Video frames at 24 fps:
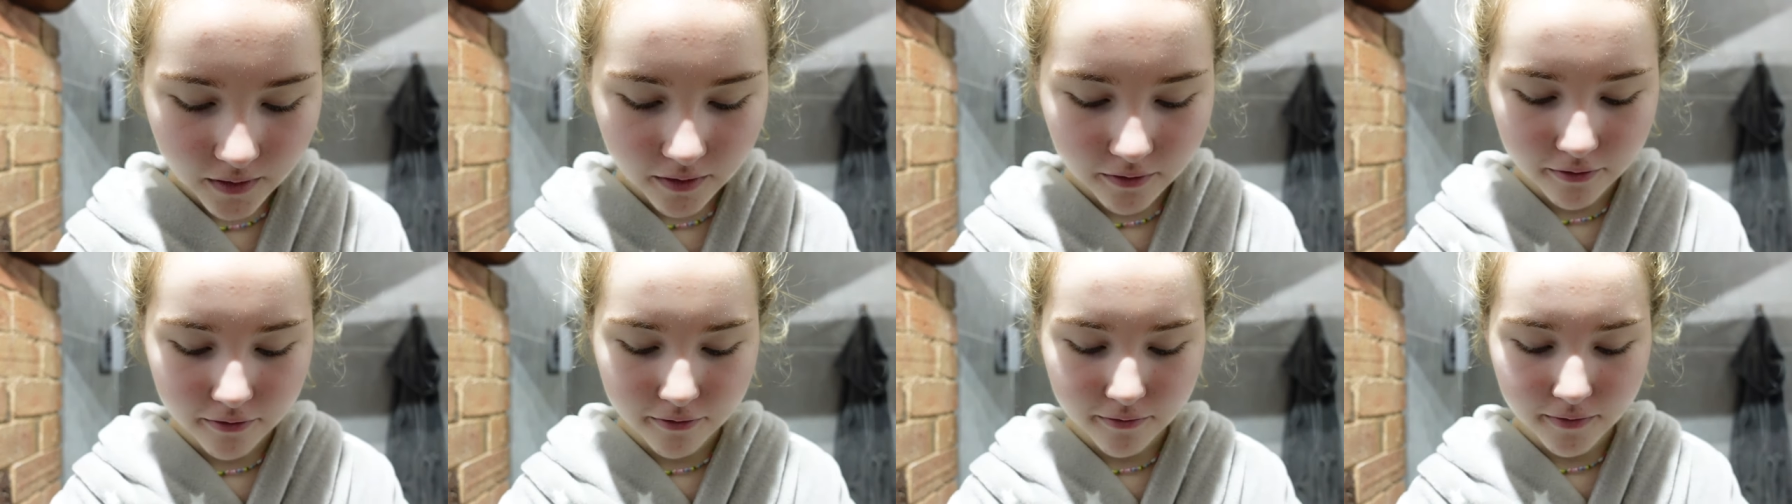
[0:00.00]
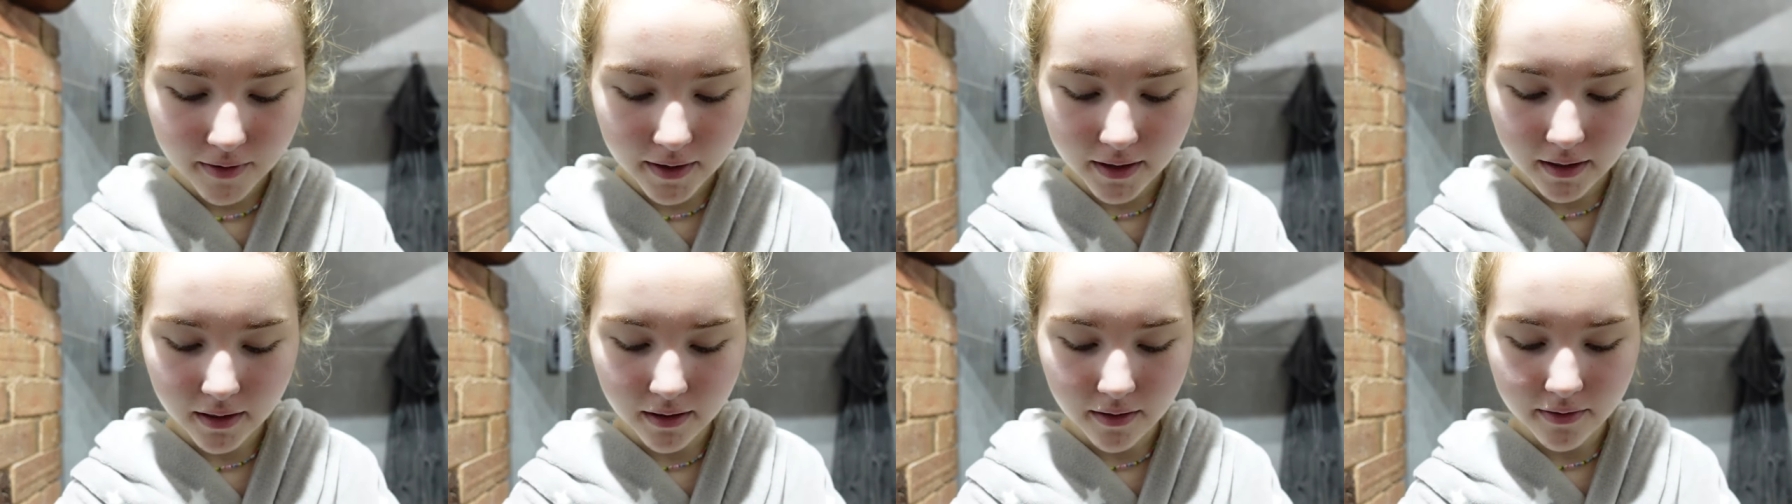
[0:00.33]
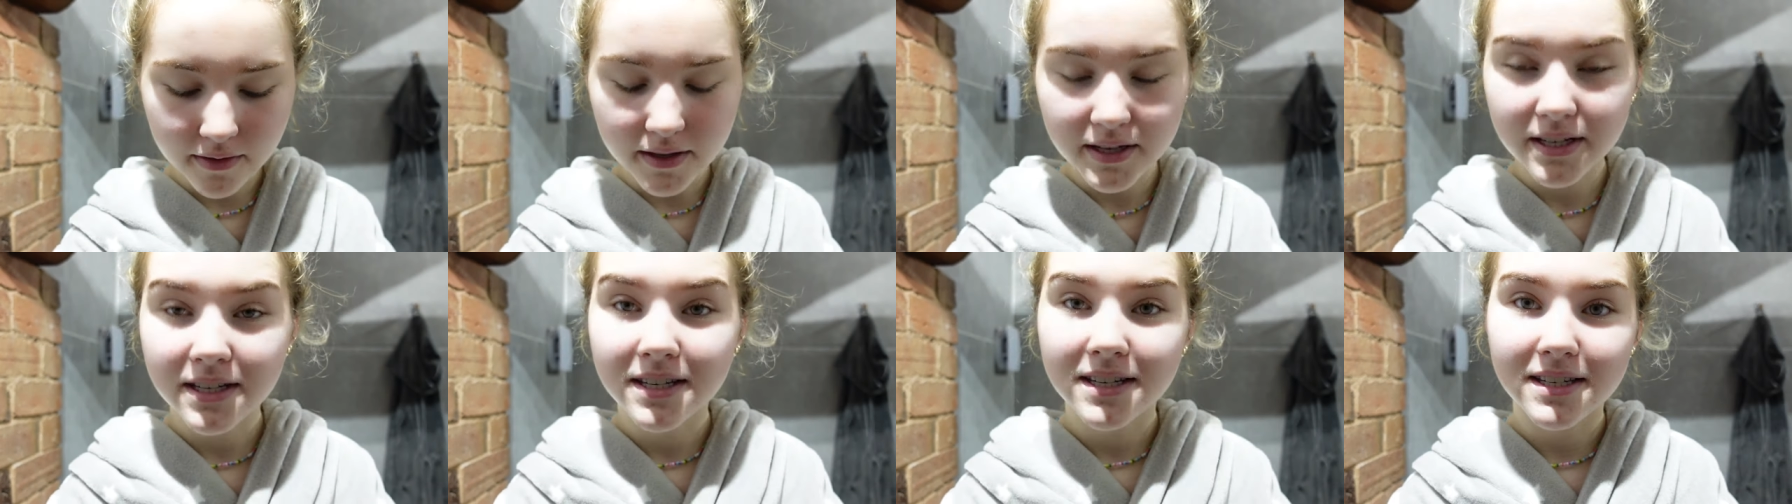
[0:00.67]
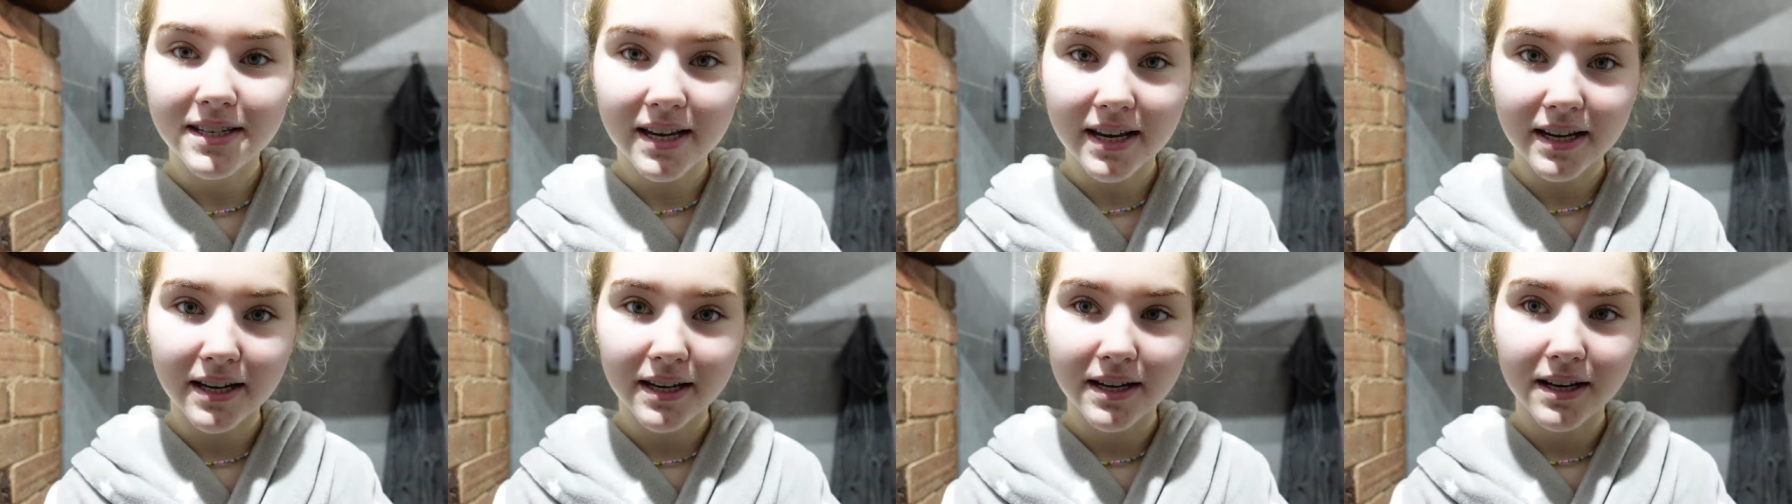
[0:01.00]
fill the
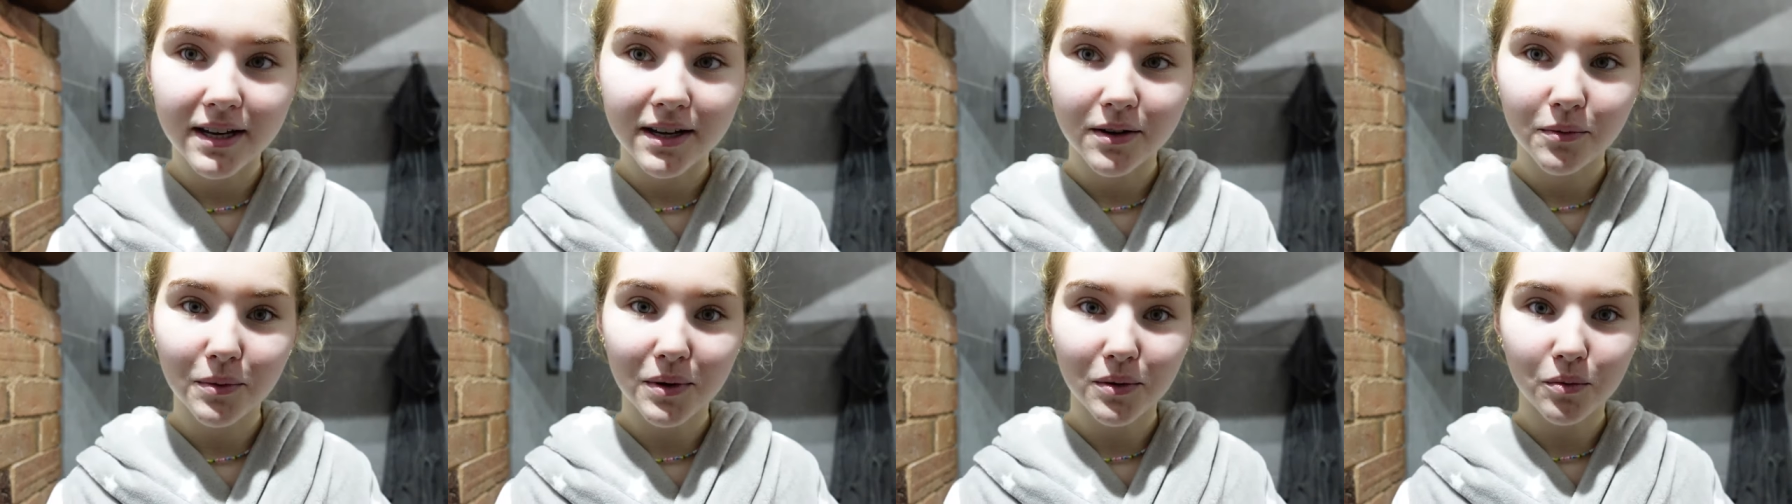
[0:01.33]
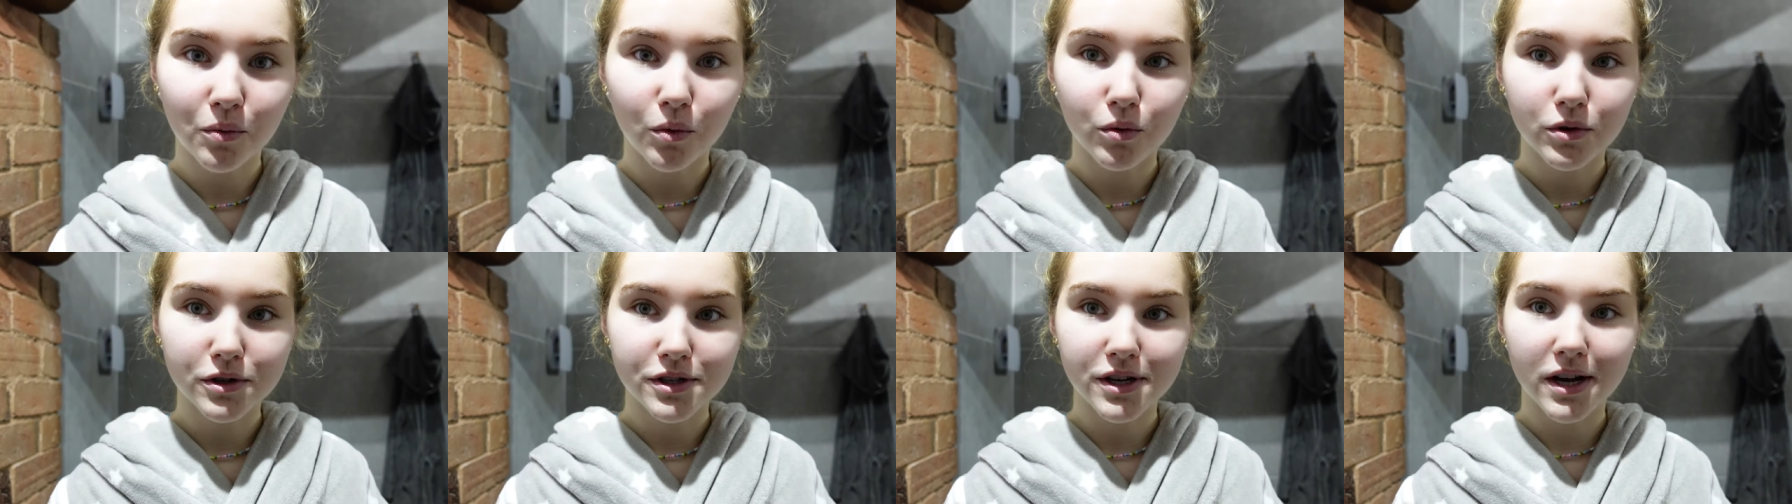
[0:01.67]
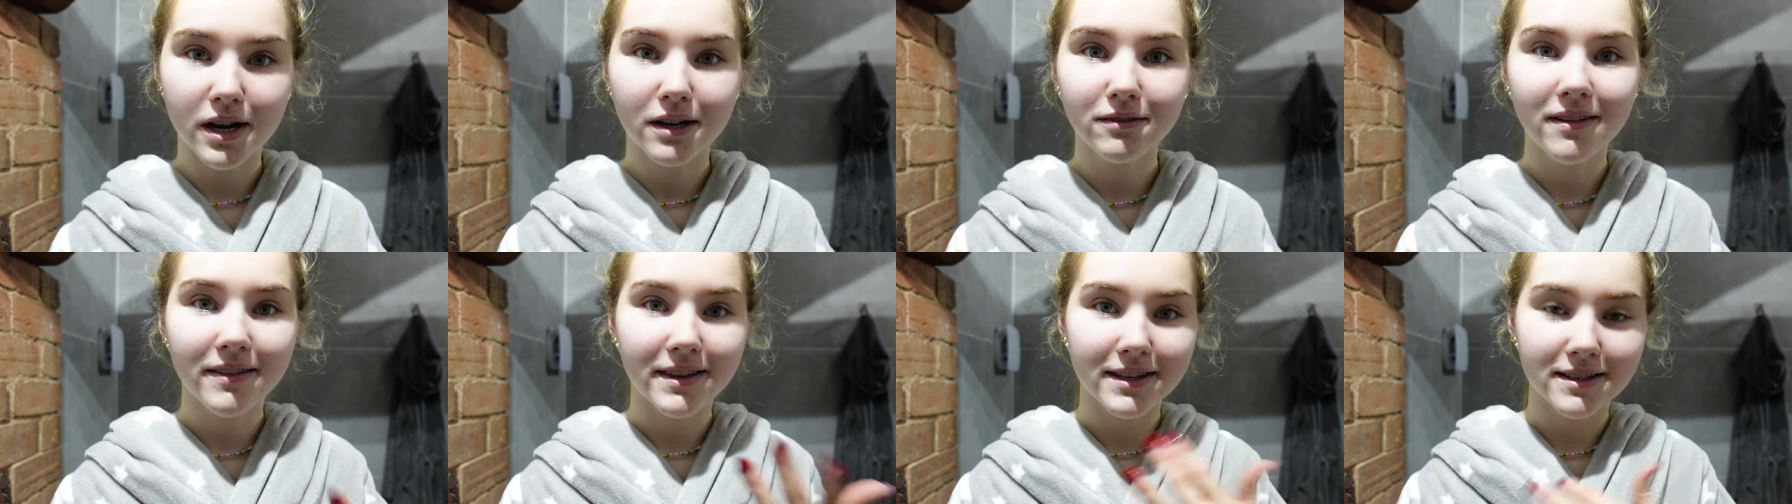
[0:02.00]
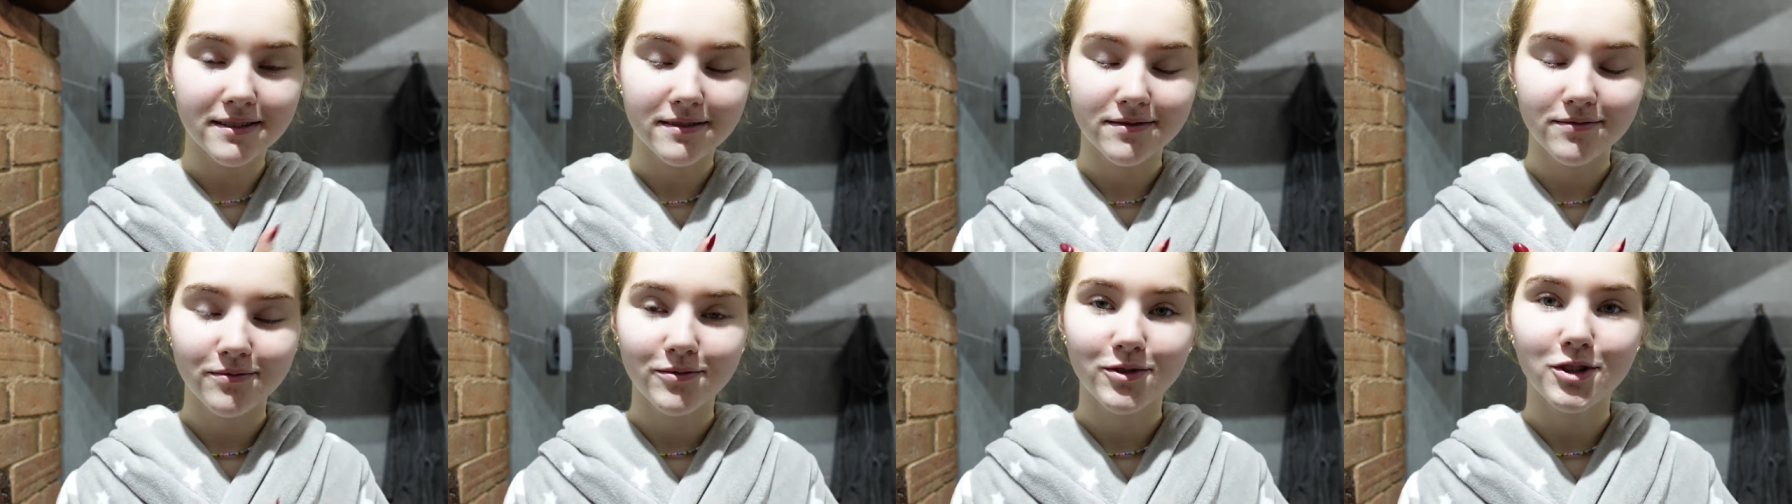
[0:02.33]
sink with water and
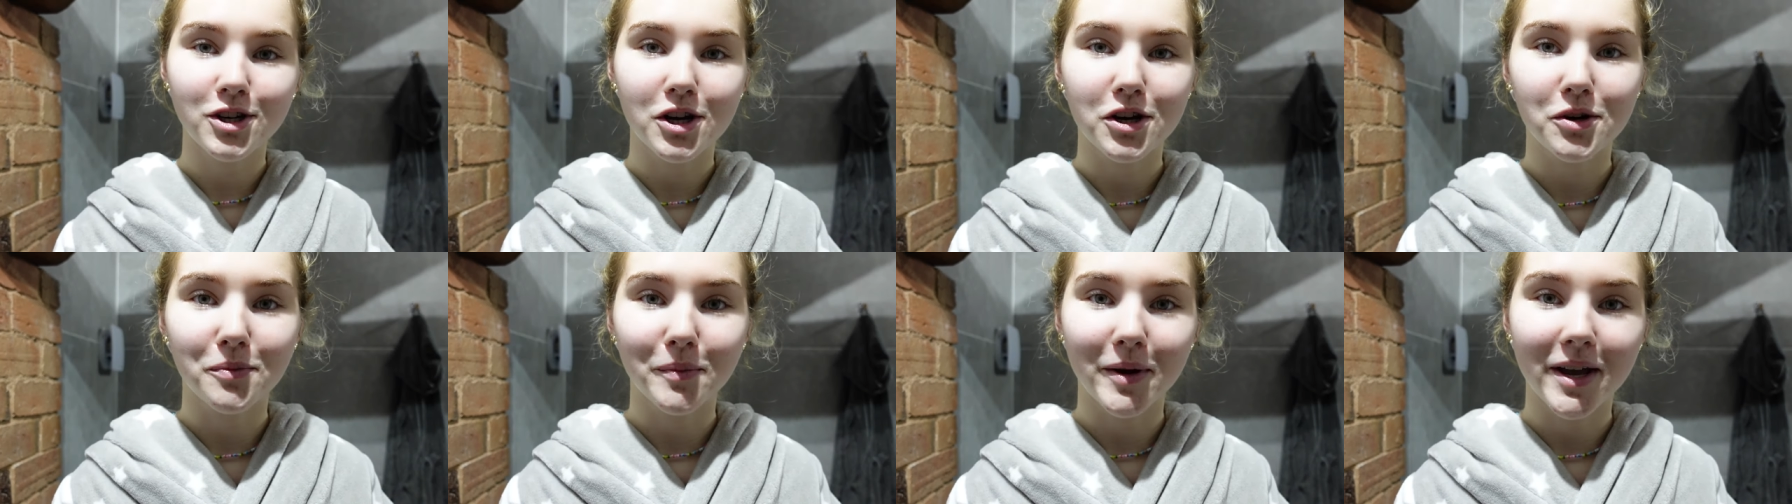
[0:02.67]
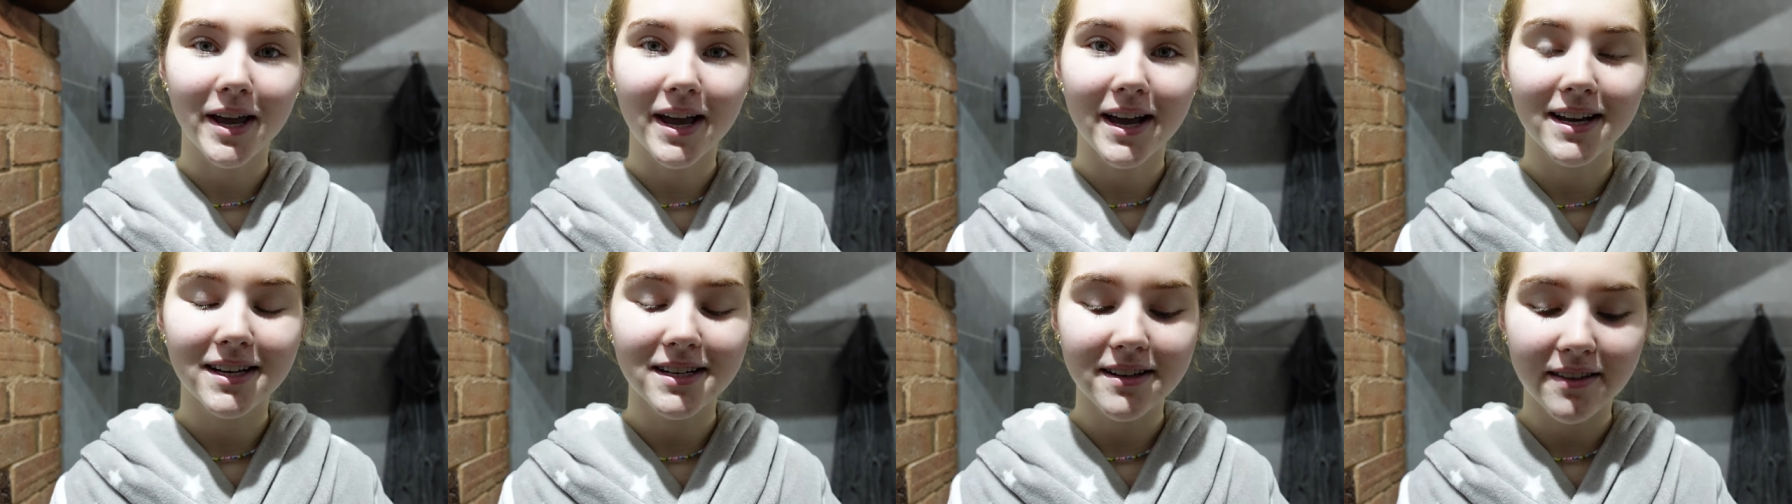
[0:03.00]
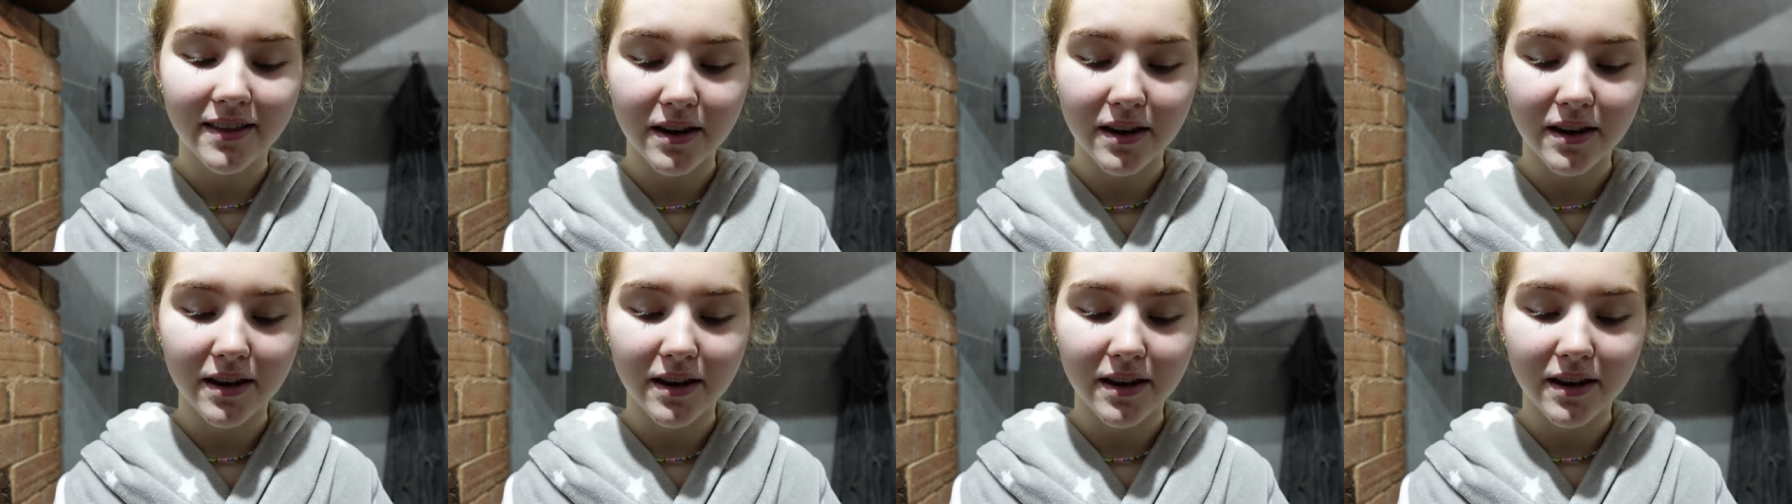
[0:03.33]
then dunk my head,